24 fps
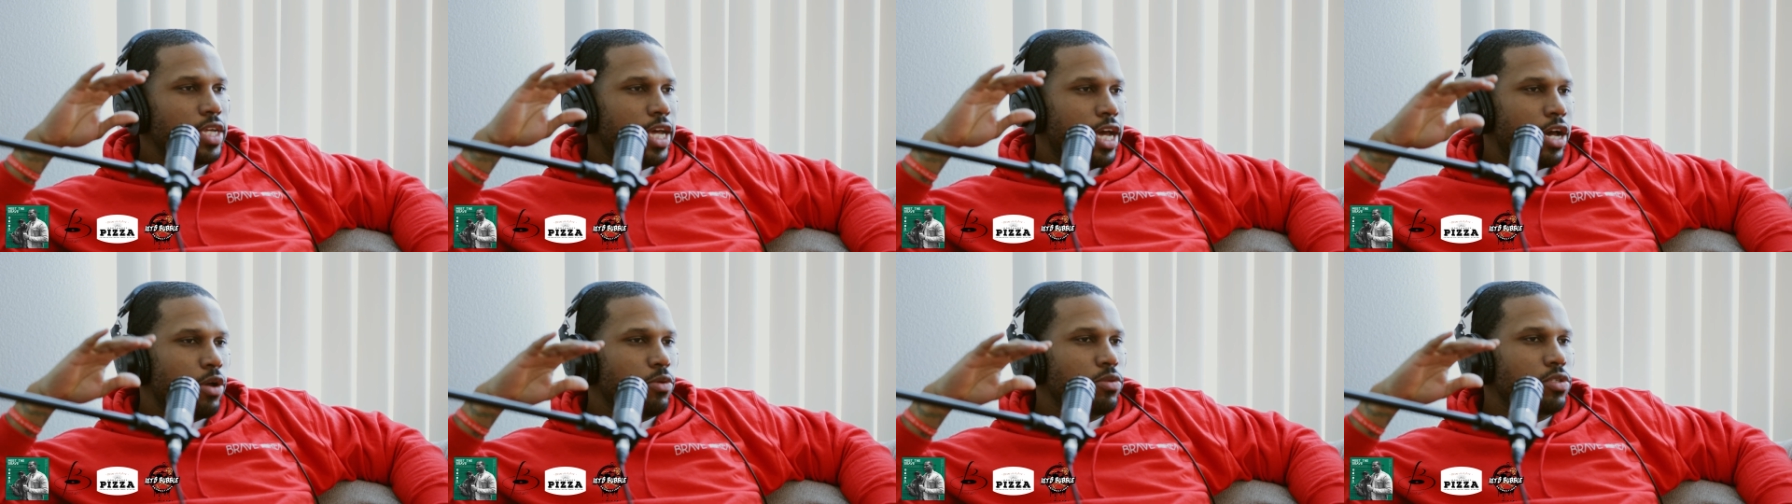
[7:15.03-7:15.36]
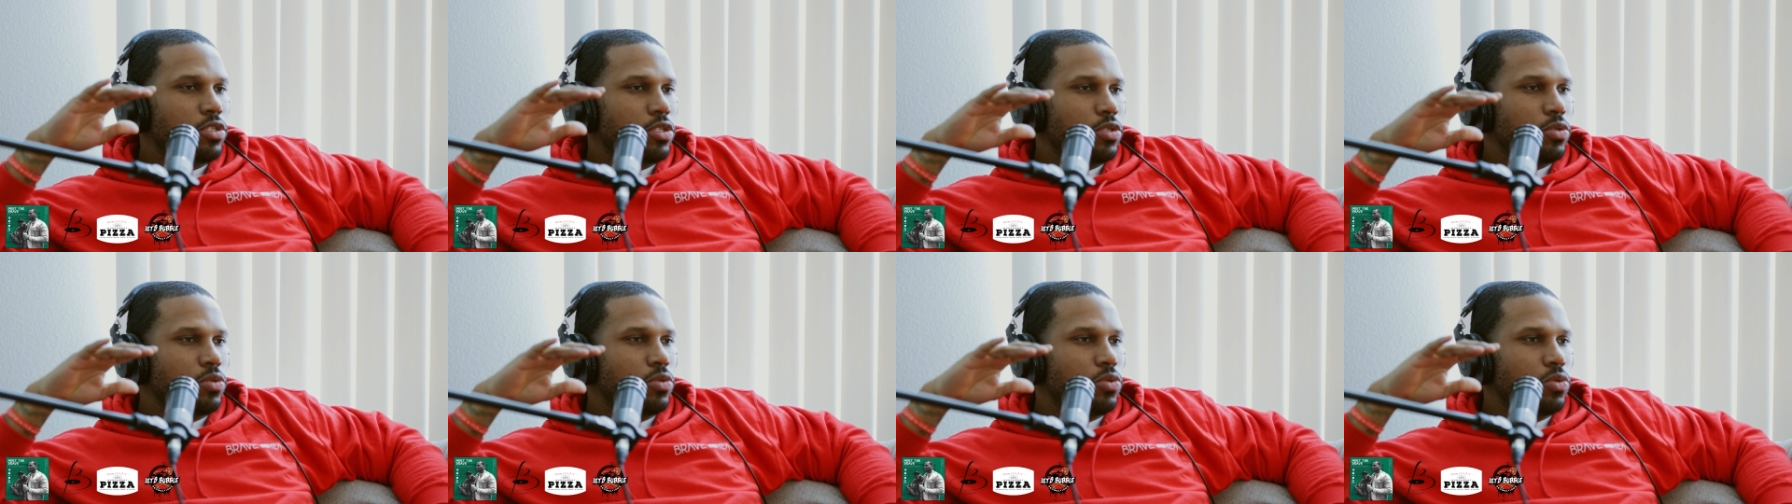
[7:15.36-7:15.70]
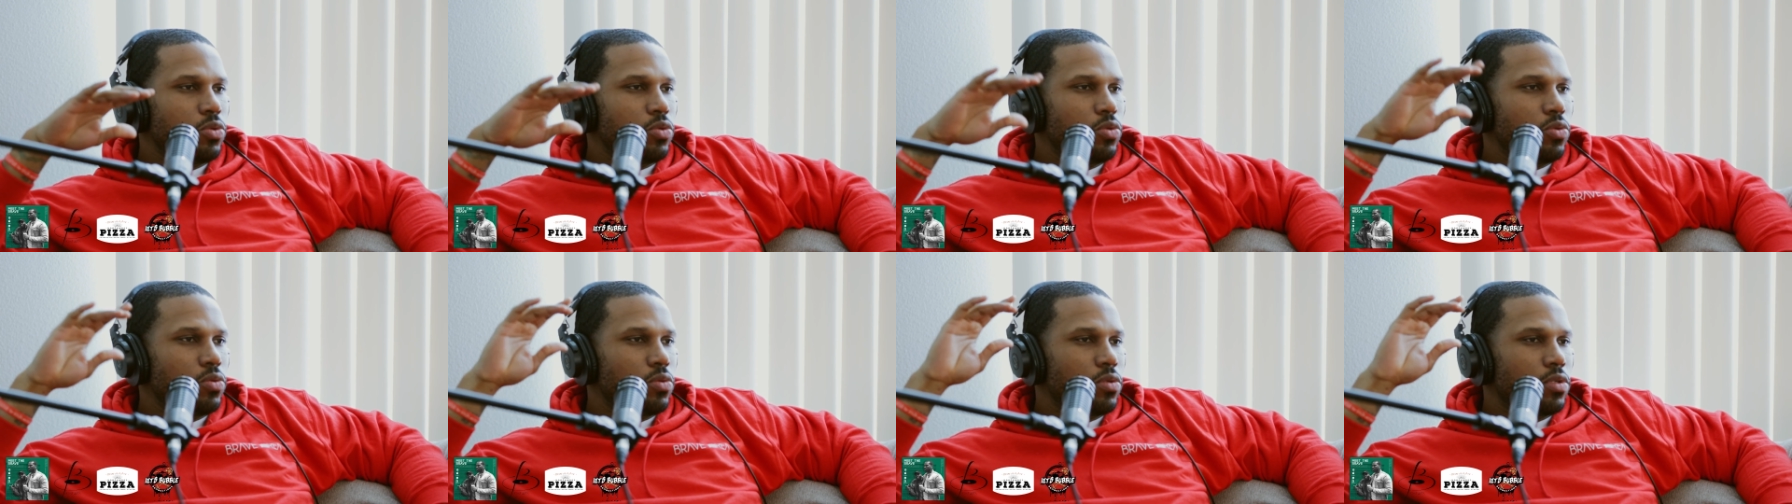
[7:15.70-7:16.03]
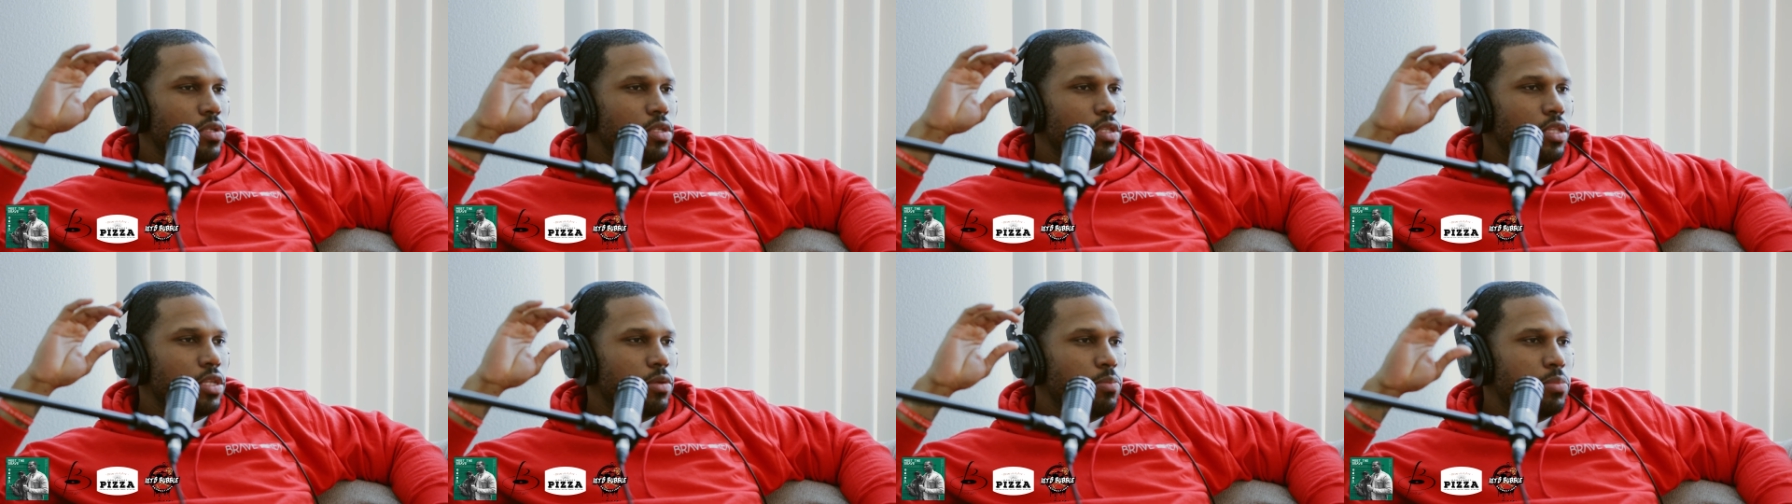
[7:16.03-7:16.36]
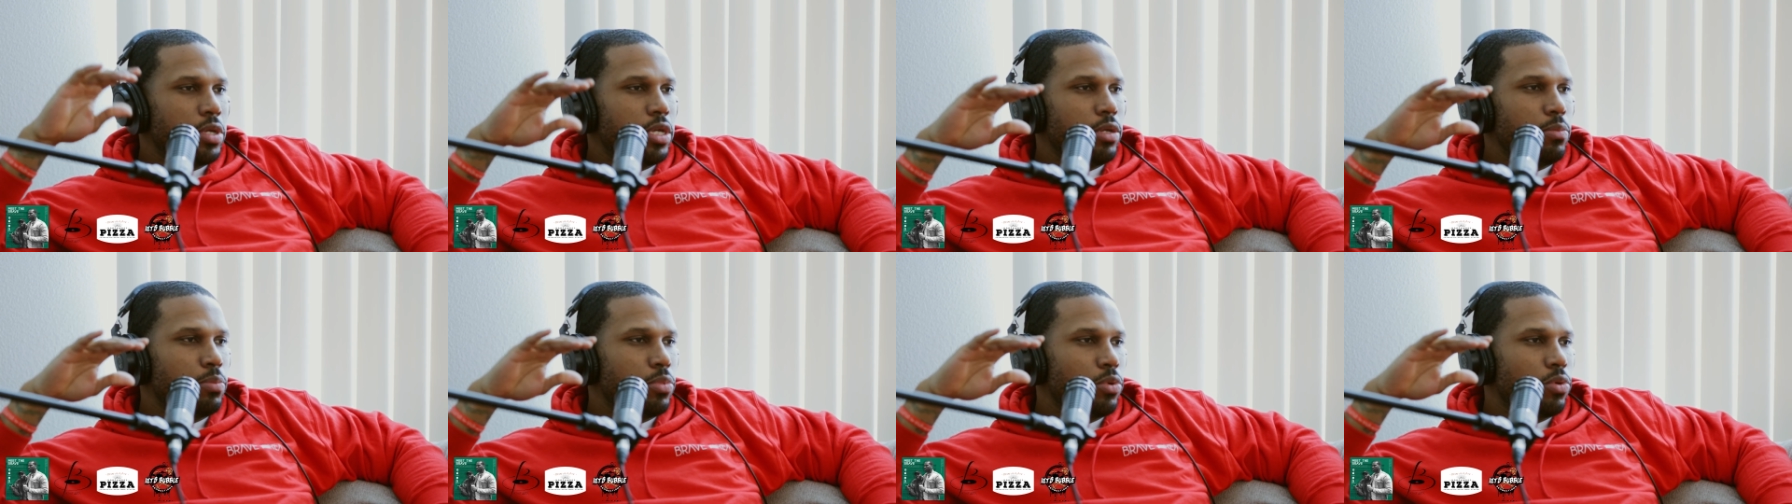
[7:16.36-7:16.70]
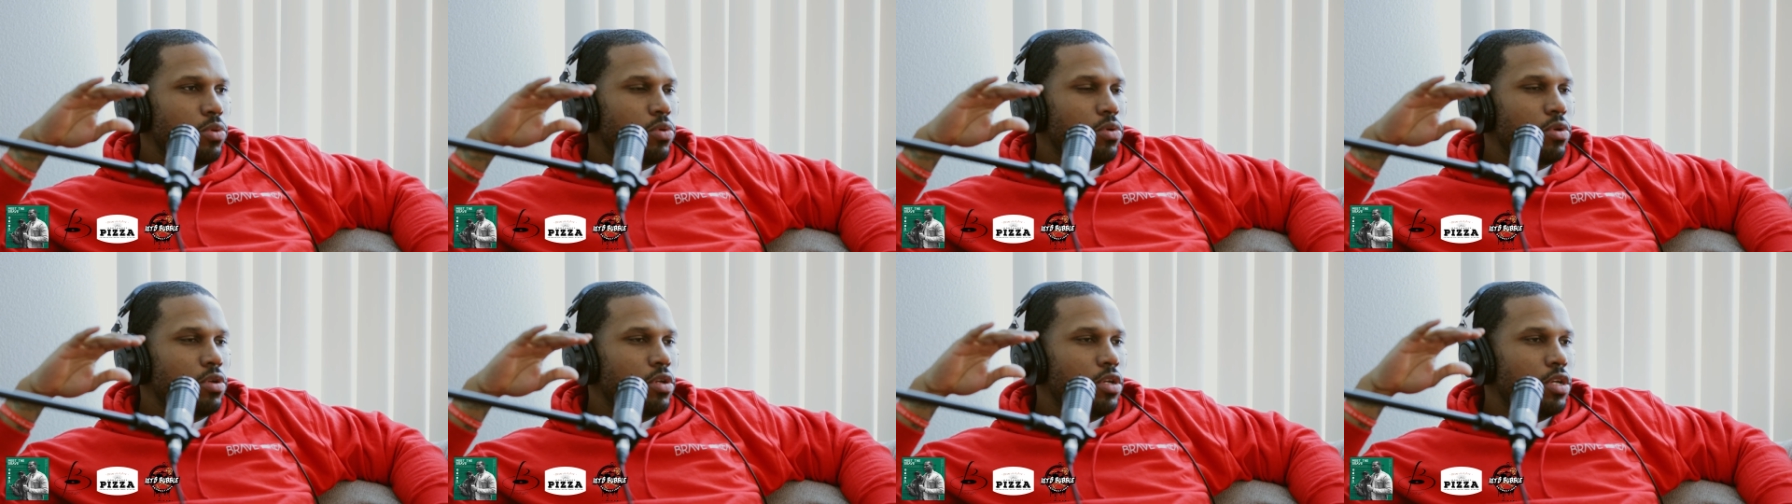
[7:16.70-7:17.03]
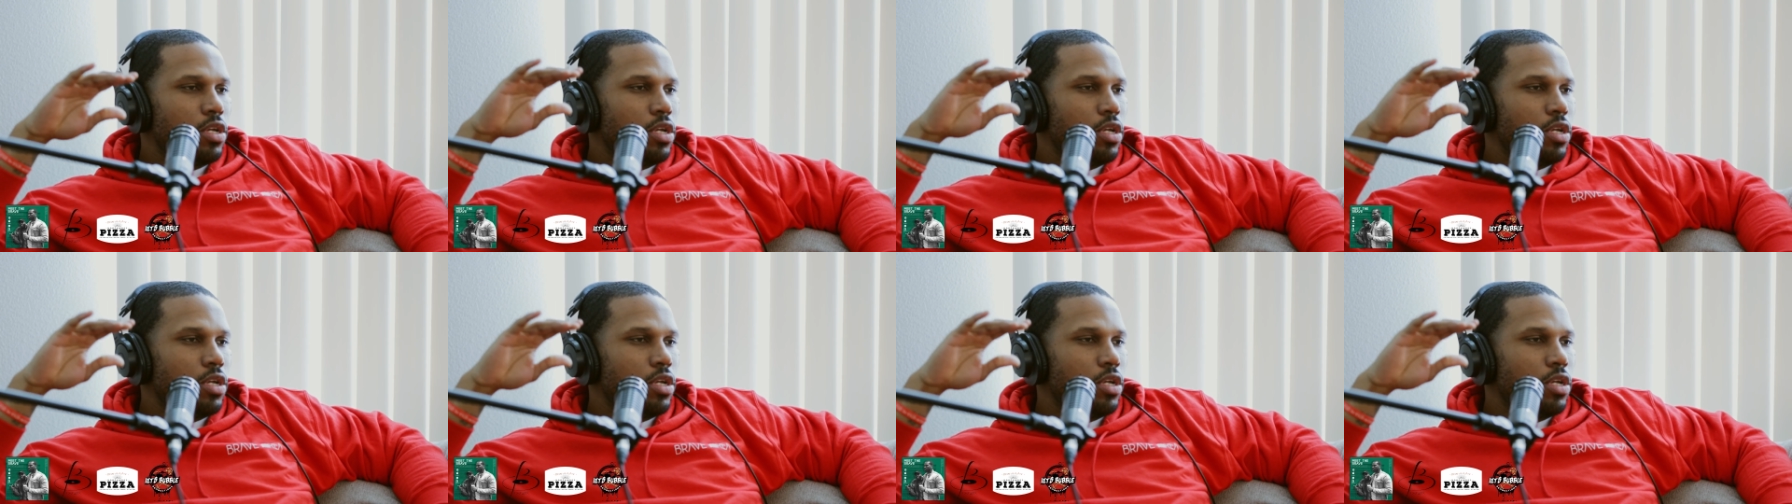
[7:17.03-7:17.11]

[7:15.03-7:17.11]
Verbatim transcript: out to the people